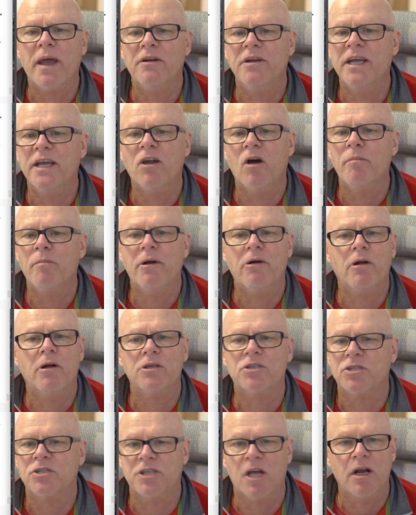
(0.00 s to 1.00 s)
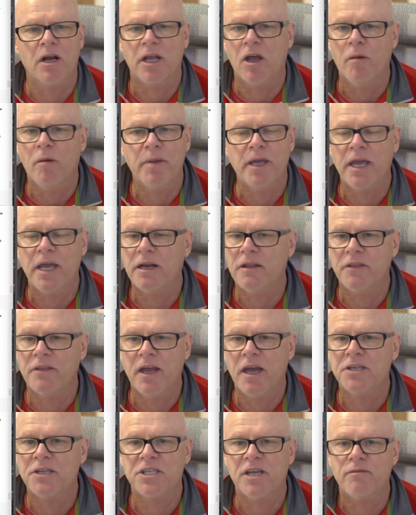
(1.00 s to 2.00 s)
about Nikon mirrorless or Sony, I'd be getting the
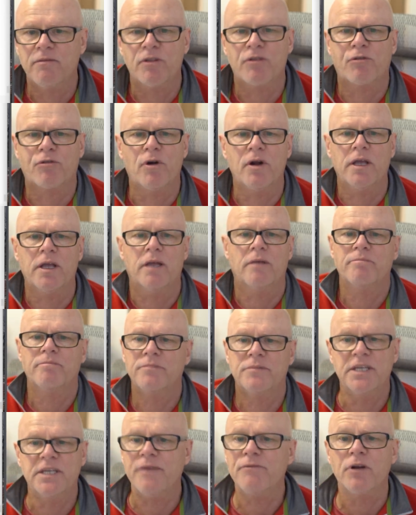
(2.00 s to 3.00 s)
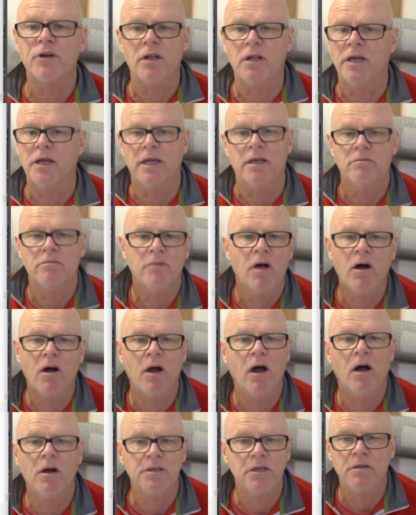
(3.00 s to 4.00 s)
A7 III, definitely,
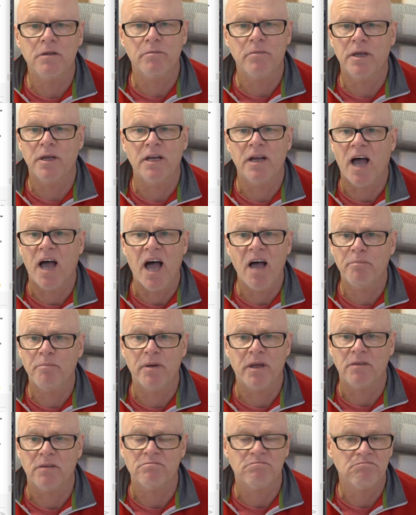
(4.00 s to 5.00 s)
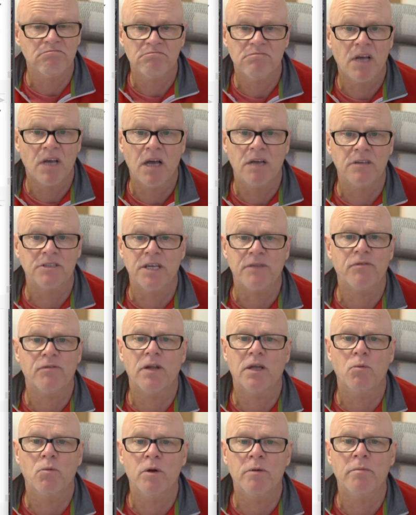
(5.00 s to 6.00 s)
in a heartbeat.
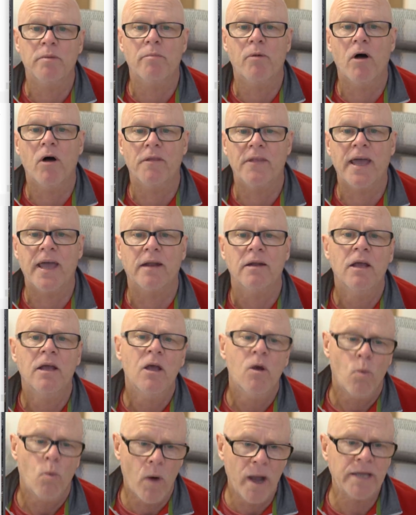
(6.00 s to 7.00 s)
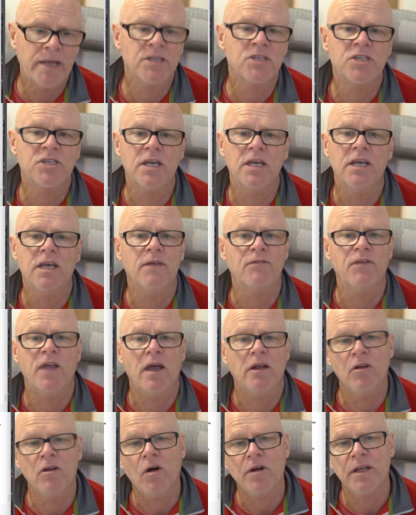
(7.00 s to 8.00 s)
Definitely wouldn't be buying that. Wait and see. If
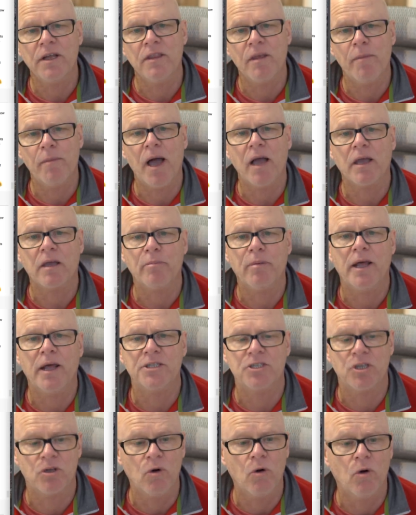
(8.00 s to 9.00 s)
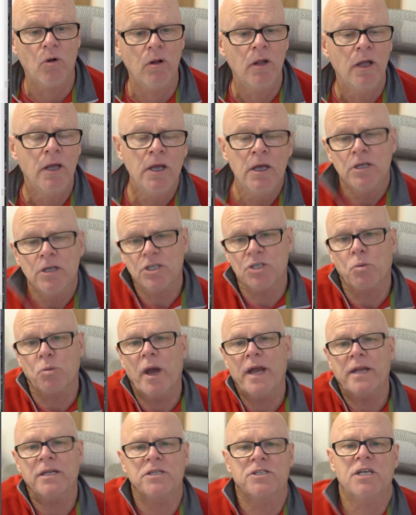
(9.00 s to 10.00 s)
you're not in the marketplace at all, just
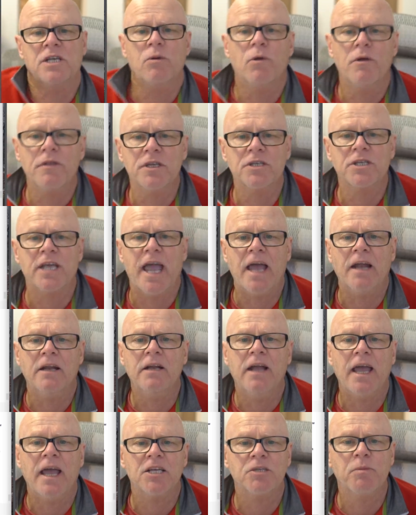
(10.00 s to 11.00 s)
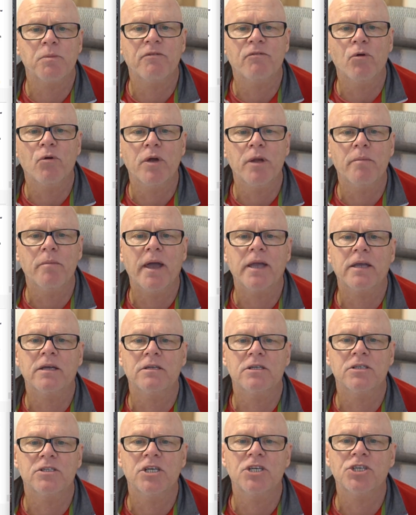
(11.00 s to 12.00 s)
wait and see what this Canon has before you make a
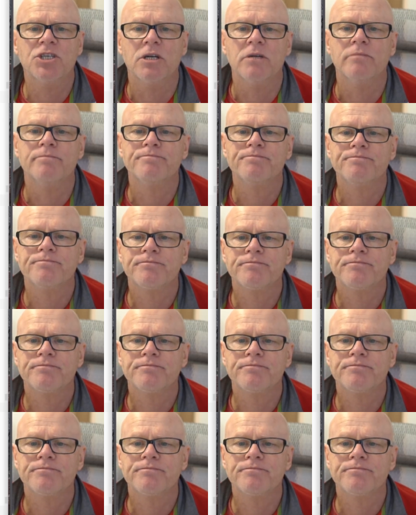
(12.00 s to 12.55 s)
decision.